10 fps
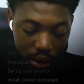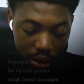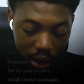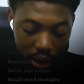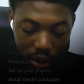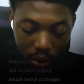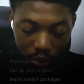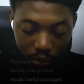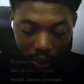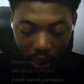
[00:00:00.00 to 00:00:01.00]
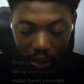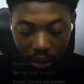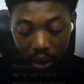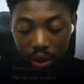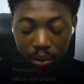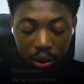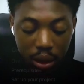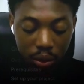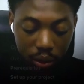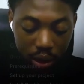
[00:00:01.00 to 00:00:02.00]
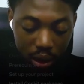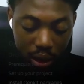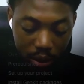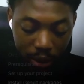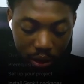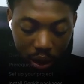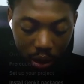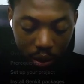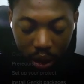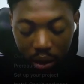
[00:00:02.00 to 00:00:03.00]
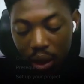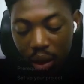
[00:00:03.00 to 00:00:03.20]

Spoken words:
a new Dart project with this particular command,